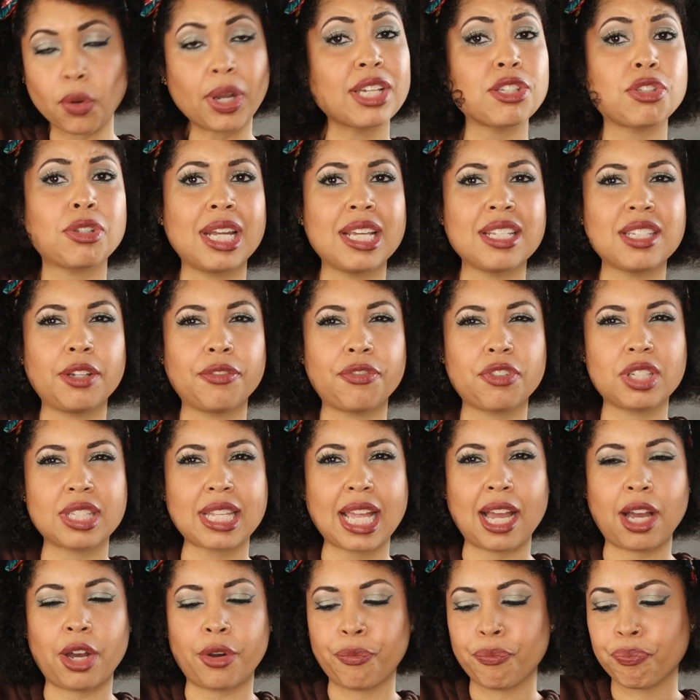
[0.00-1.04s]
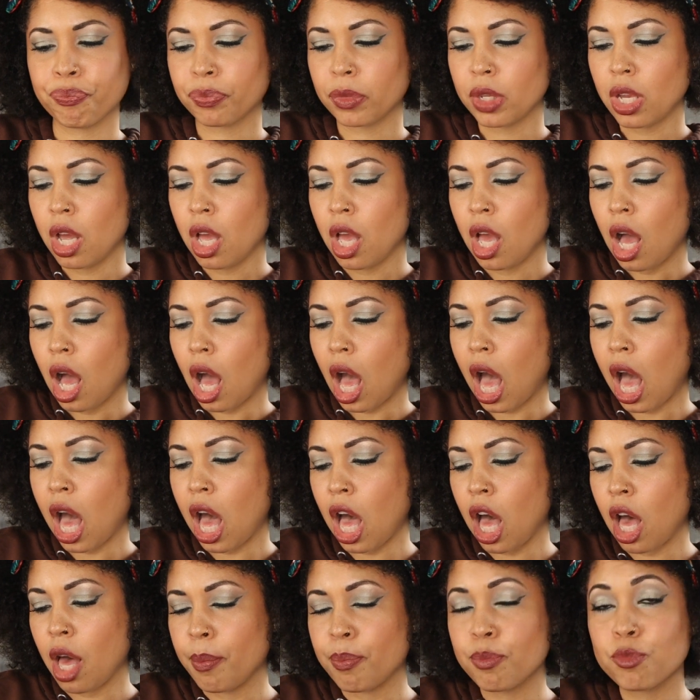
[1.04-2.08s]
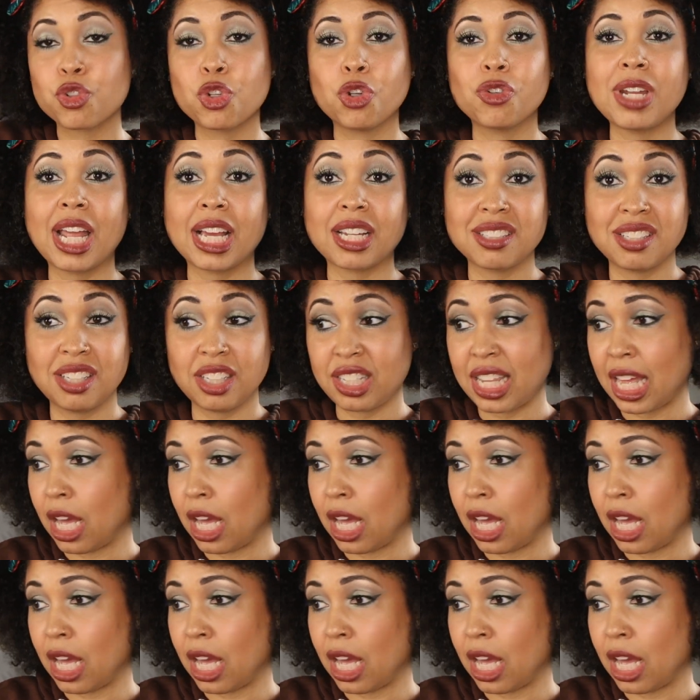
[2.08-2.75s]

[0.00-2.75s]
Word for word: Okay, so that's it for style. So next is